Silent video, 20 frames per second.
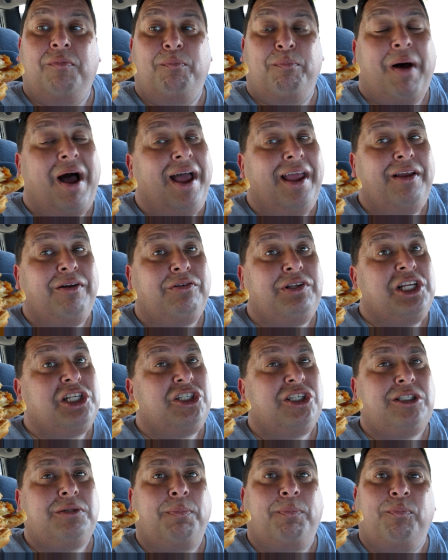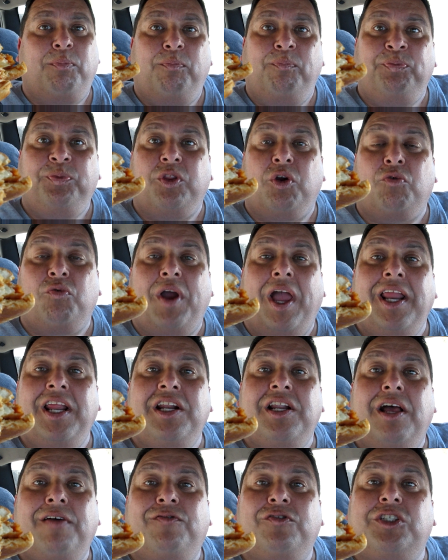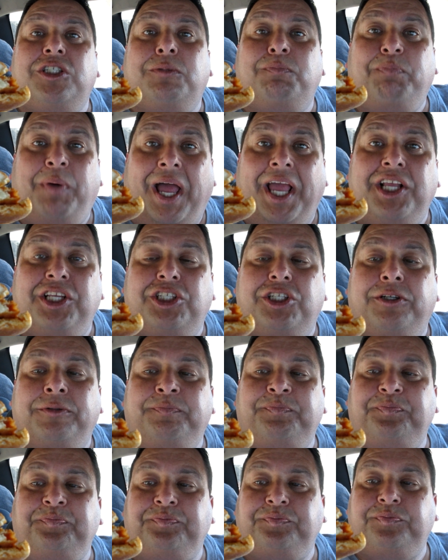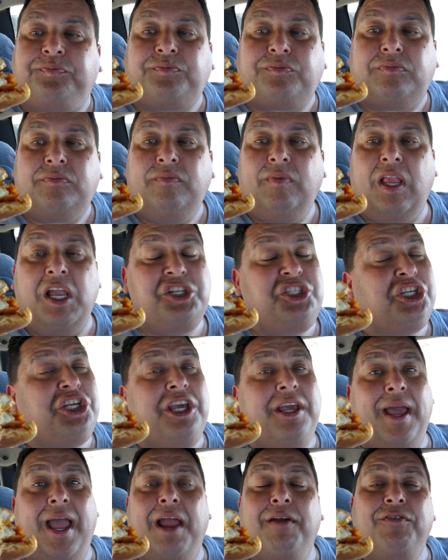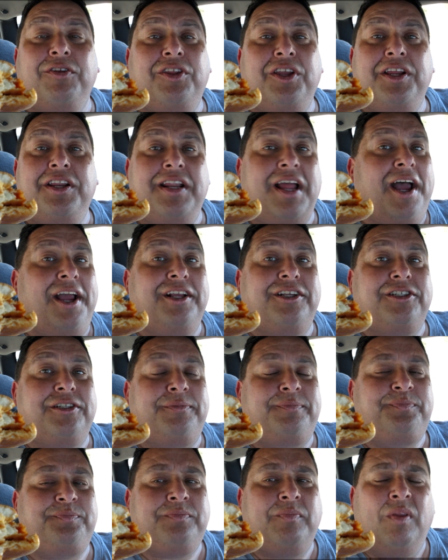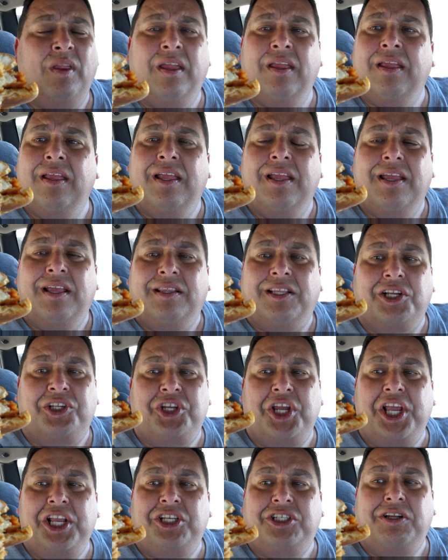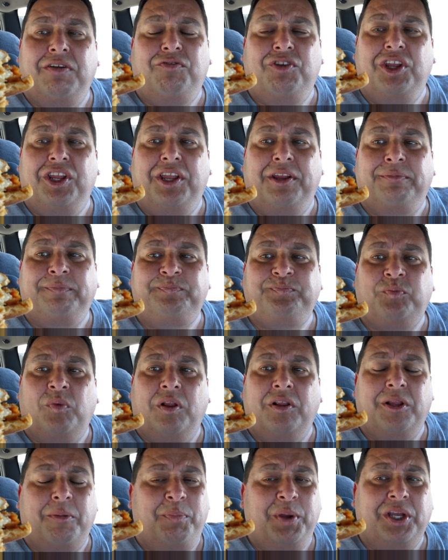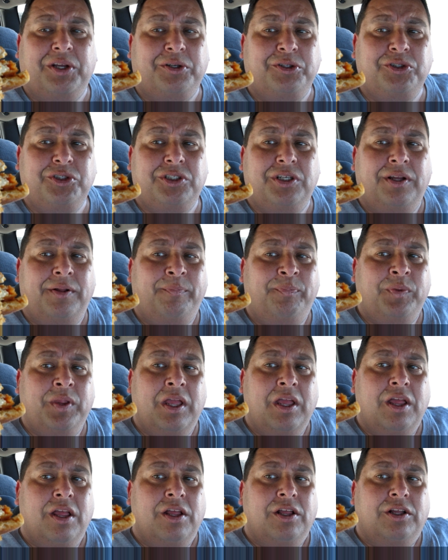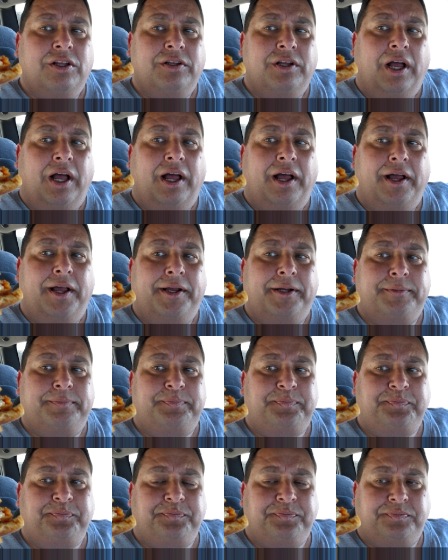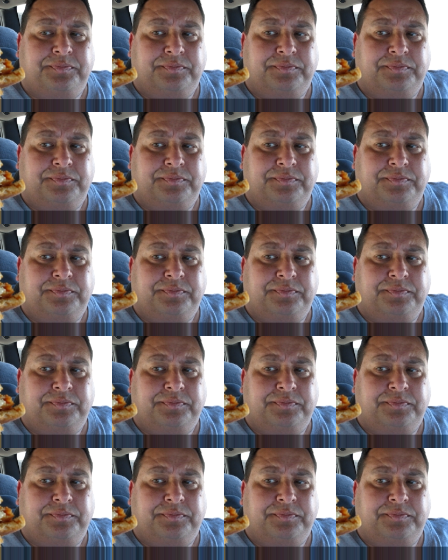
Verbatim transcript: mild. It's just the right enough of spice to keep everything nice. The taste of the the pickles, um,